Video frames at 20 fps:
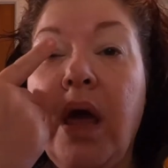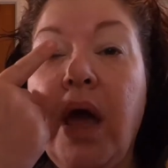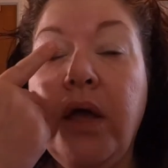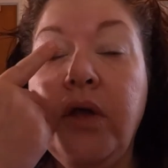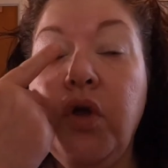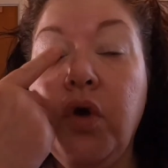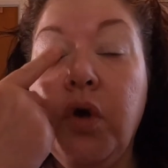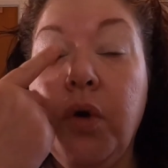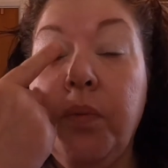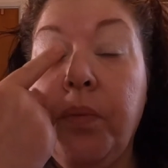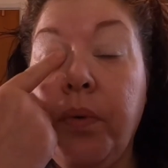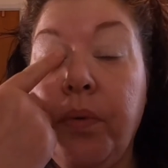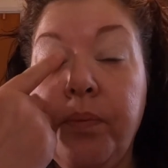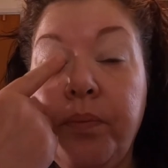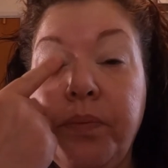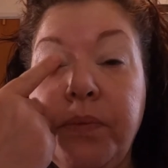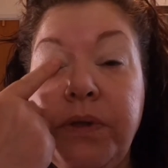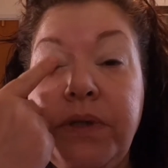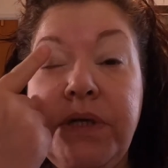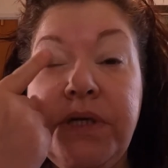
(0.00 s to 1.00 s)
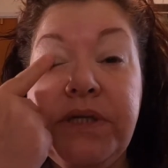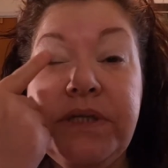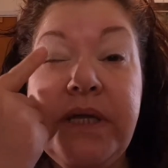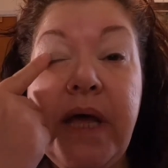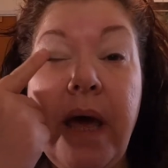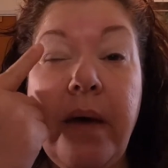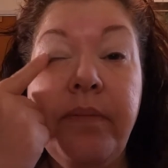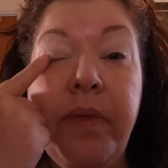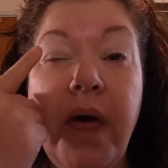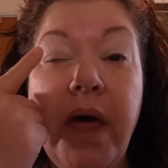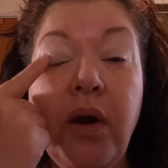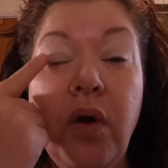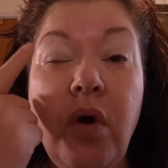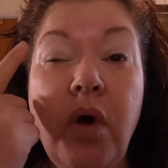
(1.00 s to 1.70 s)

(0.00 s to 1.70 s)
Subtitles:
and you can just dab that